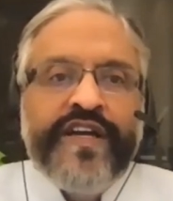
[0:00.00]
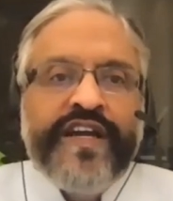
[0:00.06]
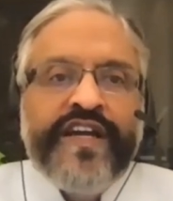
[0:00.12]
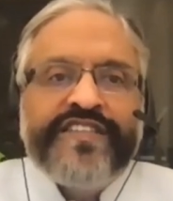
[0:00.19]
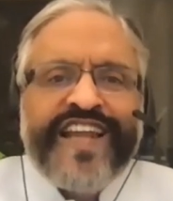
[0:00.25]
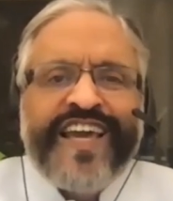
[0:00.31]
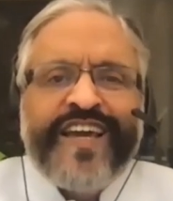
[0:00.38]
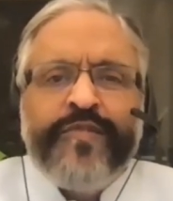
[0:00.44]

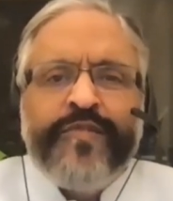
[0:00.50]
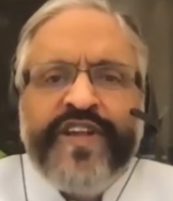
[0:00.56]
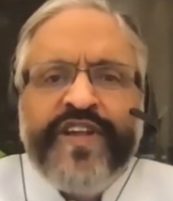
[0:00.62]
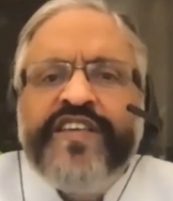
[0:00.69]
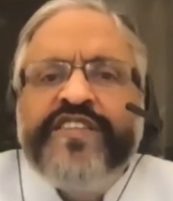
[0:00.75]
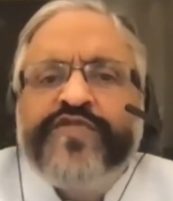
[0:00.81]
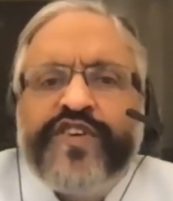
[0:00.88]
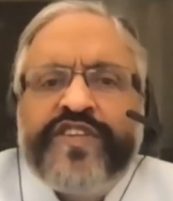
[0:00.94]
It's like a
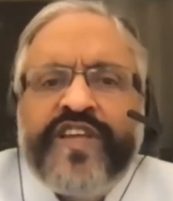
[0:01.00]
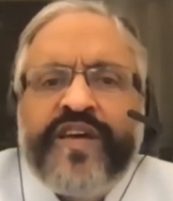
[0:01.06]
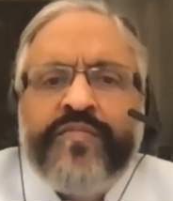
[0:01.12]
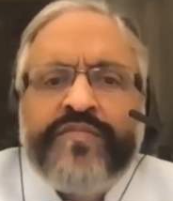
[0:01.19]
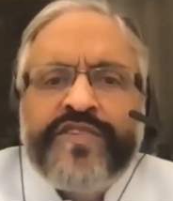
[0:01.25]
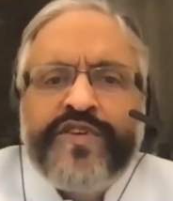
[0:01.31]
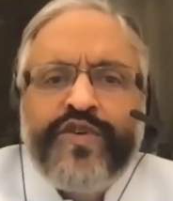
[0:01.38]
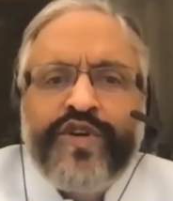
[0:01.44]
breeze for
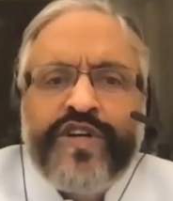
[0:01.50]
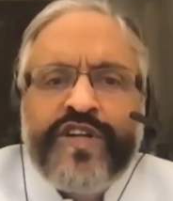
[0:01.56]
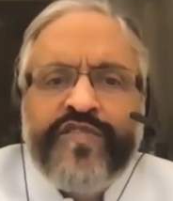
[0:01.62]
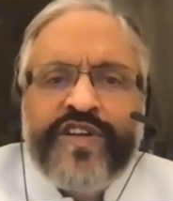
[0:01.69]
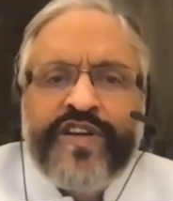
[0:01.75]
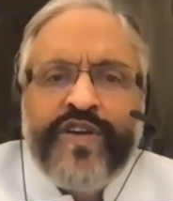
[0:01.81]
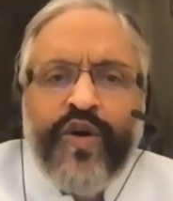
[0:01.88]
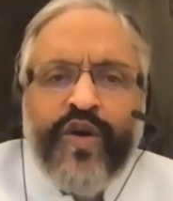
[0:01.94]
them. They don't
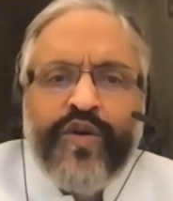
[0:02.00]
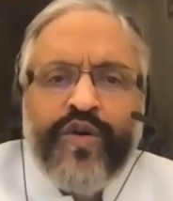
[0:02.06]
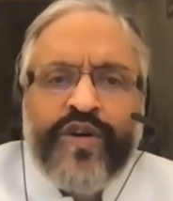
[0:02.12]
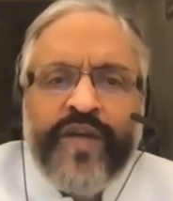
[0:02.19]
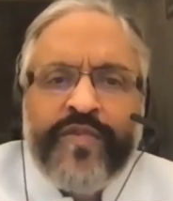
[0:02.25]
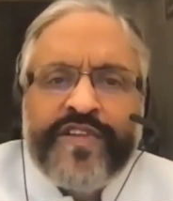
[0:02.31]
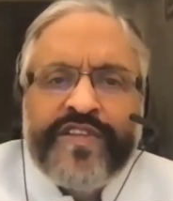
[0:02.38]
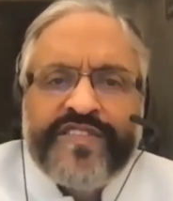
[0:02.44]
even know.
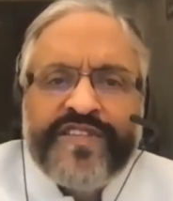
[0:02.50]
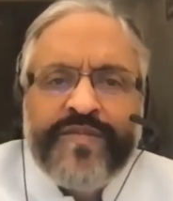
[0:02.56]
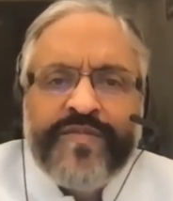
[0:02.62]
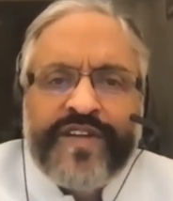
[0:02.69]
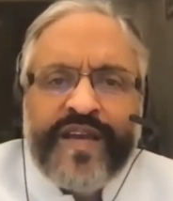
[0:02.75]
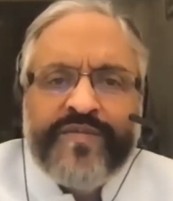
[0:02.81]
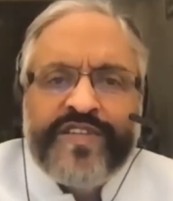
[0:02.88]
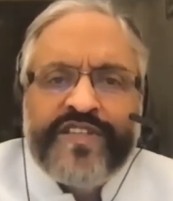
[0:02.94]
I mean, they
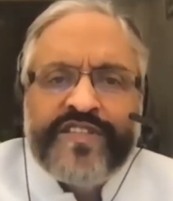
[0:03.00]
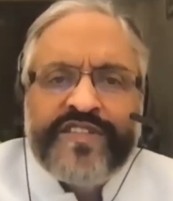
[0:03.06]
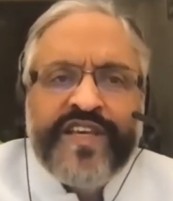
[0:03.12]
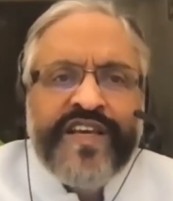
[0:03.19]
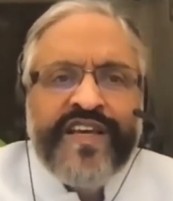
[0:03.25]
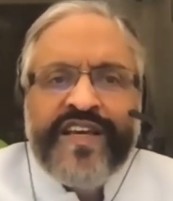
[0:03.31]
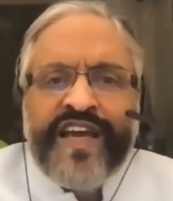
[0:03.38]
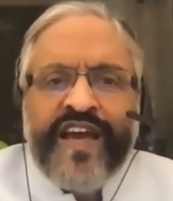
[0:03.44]
sometimes they
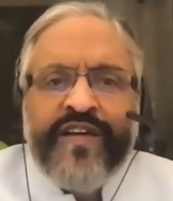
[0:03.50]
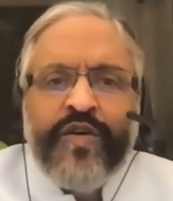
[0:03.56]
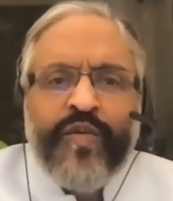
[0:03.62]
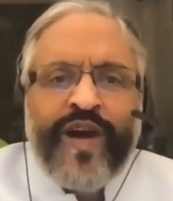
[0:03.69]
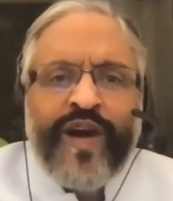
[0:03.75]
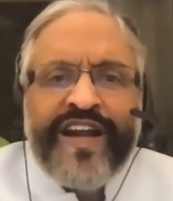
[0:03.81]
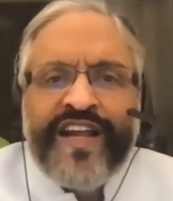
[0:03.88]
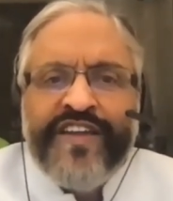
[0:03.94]
have a
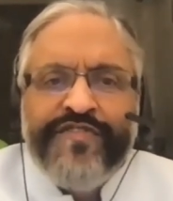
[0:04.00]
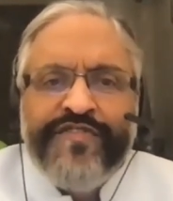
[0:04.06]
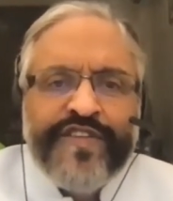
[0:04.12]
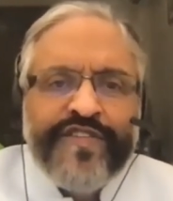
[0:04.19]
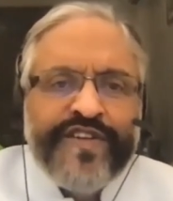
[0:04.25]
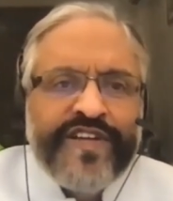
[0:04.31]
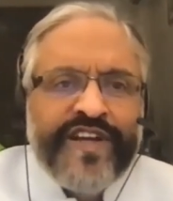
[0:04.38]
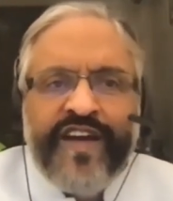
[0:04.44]
one-day
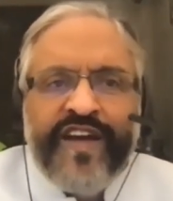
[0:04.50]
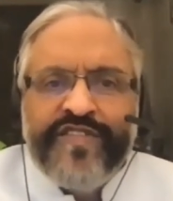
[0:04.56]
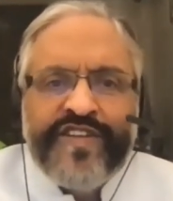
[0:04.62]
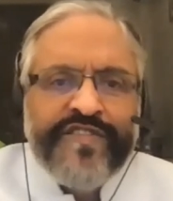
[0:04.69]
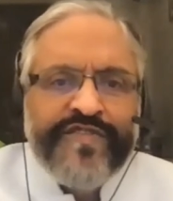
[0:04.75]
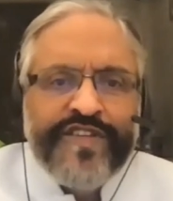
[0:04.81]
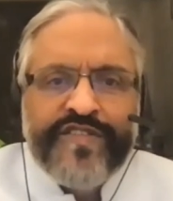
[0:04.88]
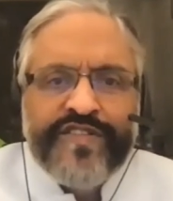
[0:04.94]
fever,
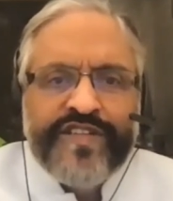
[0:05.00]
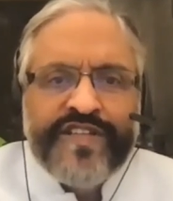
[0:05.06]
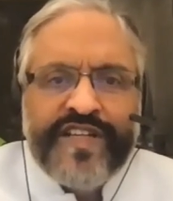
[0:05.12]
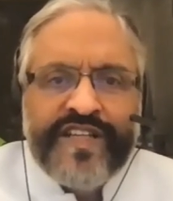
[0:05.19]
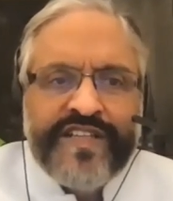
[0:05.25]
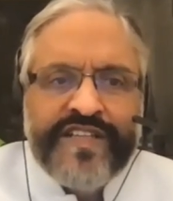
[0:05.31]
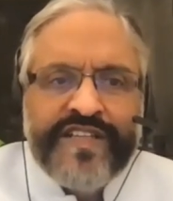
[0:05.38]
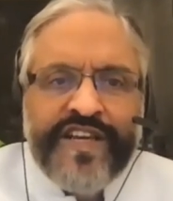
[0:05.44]
half-day fever,
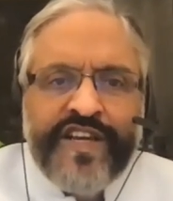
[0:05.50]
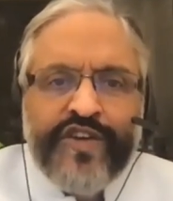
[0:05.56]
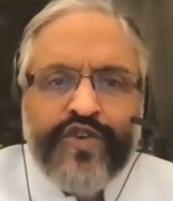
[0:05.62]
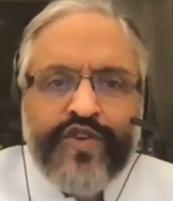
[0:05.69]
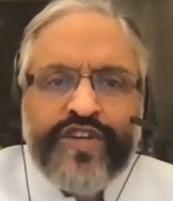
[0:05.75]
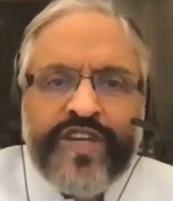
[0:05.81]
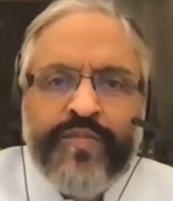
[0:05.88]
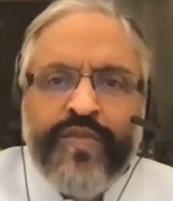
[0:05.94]
and
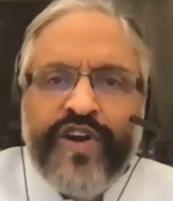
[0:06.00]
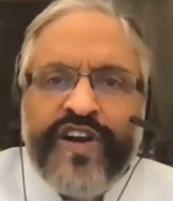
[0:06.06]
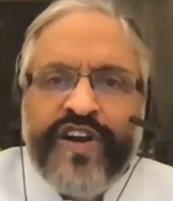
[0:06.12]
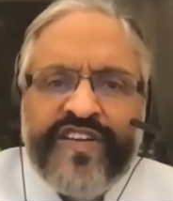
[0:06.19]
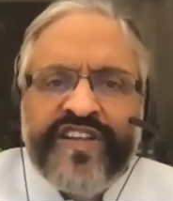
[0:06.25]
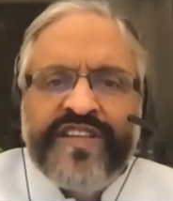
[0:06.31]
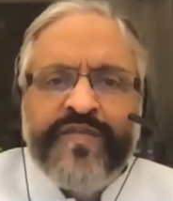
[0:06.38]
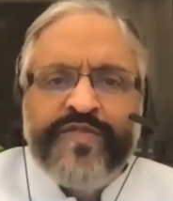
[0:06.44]
you keep
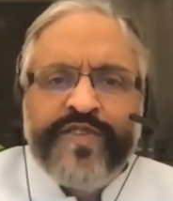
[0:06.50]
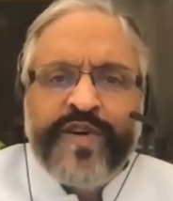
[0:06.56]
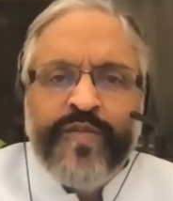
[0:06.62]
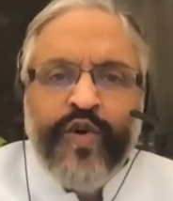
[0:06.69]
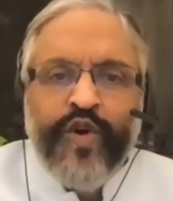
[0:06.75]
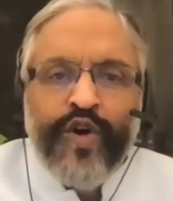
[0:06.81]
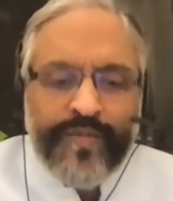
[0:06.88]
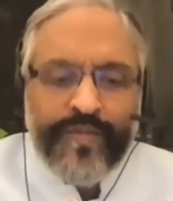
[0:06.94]
monitoring them from
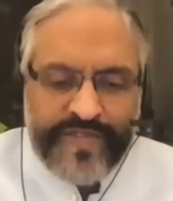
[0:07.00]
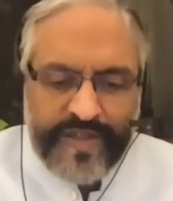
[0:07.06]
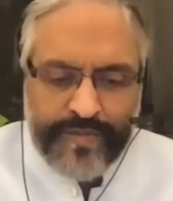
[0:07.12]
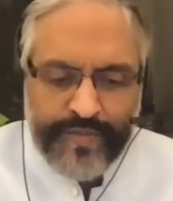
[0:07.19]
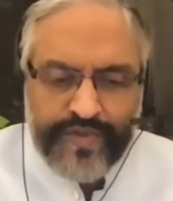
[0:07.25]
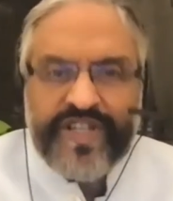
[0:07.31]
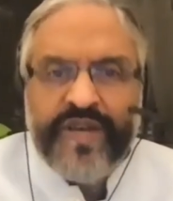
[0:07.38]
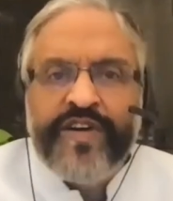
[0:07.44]
home. They
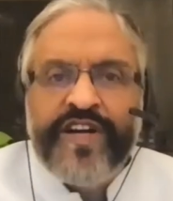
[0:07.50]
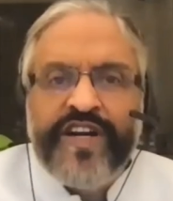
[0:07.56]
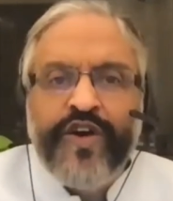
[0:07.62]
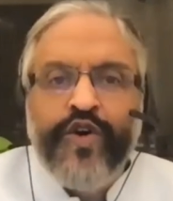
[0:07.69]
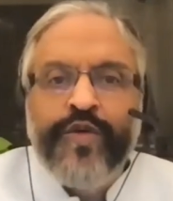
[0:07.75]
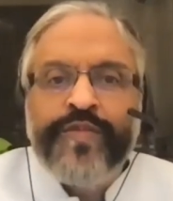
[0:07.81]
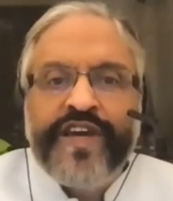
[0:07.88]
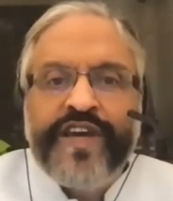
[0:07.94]
put them under
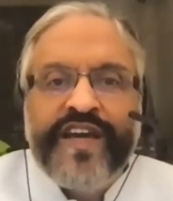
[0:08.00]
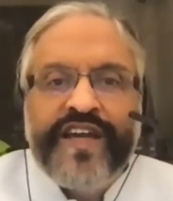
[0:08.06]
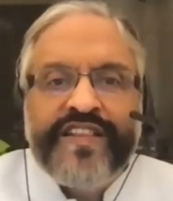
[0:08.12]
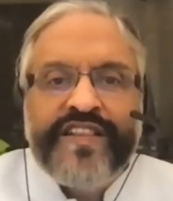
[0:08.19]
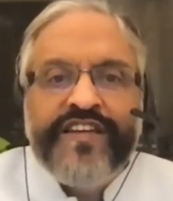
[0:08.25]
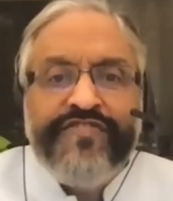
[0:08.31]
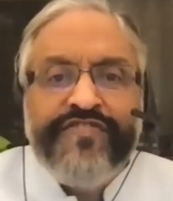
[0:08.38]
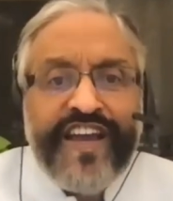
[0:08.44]
home care,
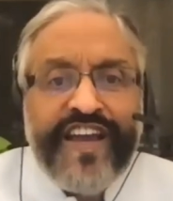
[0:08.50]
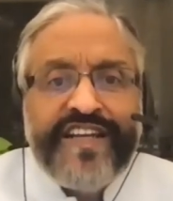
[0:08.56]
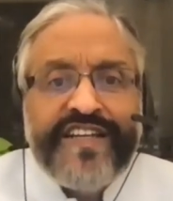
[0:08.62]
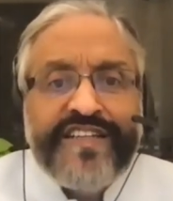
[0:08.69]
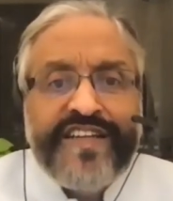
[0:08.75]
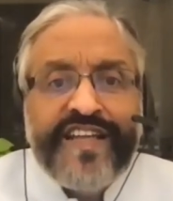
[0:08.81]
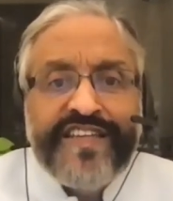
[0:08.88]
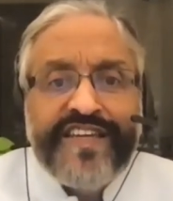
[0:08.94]
and they're fine.
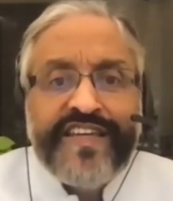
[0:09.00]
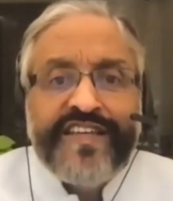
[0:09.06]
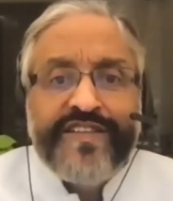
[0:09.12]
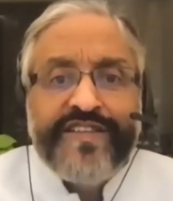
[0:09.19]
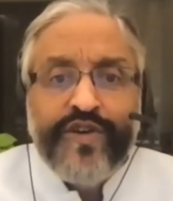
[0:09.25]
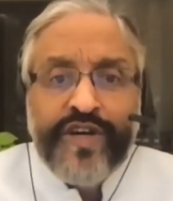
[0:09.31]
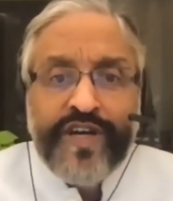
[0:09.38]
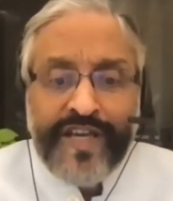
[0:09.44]
Nothing.
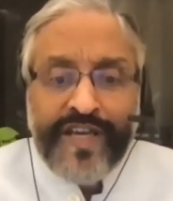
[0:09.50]
No.